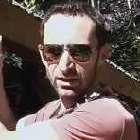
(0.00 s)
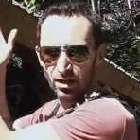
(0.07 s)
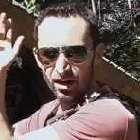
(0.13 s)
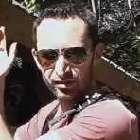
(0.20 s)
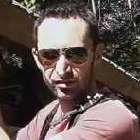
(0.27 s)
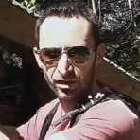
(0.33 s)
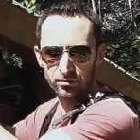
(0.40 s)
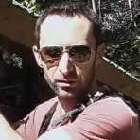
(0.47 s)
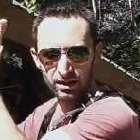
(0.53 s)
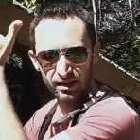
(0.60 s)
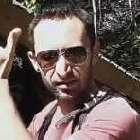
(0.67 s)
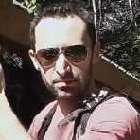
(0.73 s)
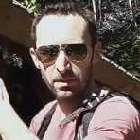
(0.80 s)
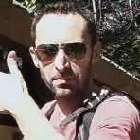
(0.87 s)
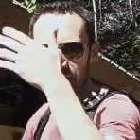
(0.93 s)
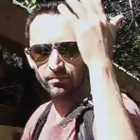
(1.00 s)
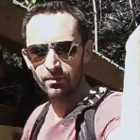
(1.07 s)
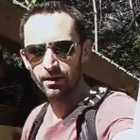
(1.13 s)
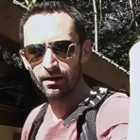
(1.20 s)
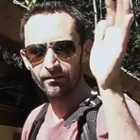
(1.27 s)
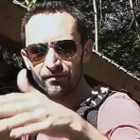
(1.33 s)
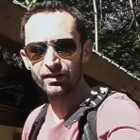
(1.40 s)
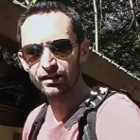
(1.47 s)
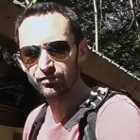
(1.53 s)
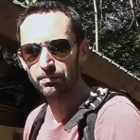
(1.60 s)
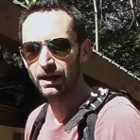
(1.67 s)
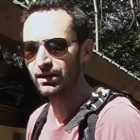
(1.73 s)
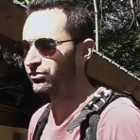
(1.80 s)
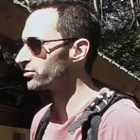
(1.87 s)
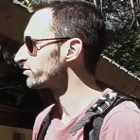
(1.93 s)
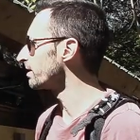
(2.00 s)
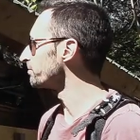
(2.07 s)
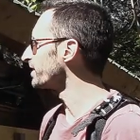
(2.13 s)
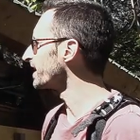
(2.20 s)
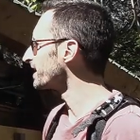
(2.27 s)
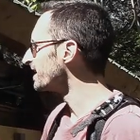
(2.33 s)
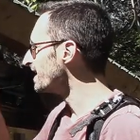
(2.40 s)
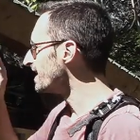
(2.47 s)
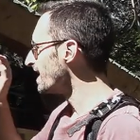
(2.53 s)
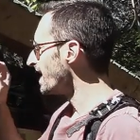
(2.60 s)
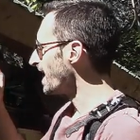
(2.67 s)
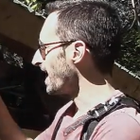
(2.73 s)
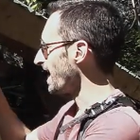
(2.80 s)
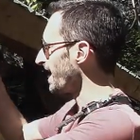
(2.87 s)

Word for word: dioxide release, maybe from a finished paint or something,